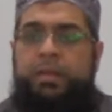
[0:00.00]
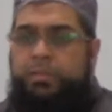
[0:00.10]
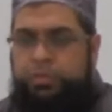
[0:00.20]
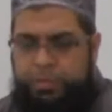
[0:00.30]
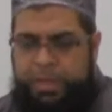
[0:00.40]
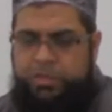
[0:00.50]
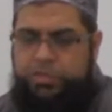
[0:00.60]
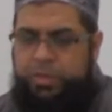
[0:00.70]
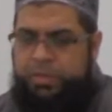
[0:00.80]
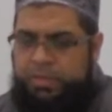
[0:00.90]
to make
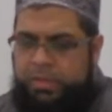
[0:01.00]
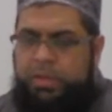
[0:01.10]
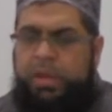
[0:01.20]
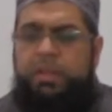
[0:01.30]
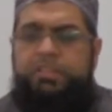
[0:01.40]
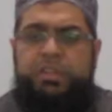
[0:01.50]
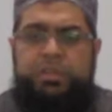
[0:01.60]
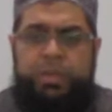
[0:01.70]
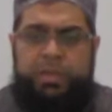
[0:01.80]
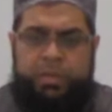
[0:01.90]
sure that the girls are
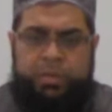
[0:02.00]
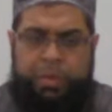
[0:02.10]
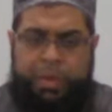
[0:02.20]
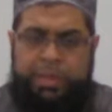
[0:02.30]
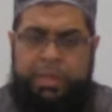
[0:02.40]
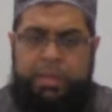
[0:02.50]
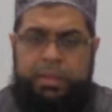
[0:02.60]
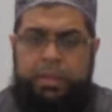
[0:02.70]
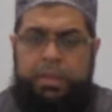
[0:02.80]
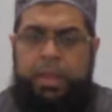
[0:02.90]
doing it correctly
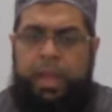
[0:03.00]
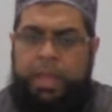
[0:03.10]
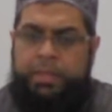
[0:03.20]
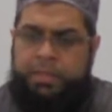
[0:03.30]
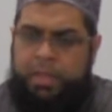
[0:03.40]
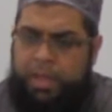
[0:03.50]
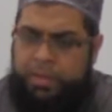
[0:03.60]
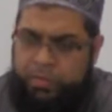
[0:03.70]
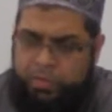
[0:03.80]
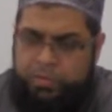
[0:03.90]
and they
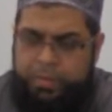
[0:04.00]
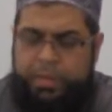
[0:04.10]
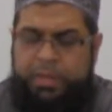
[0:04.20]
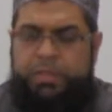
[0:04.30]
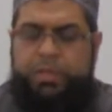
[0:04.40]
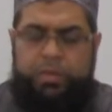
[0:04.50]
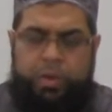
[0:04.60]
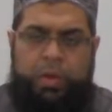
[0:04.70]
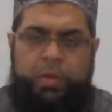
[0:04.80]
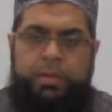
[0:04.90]
are not doing anything
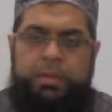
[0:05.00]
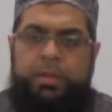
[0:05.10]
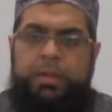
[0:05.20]
wrong.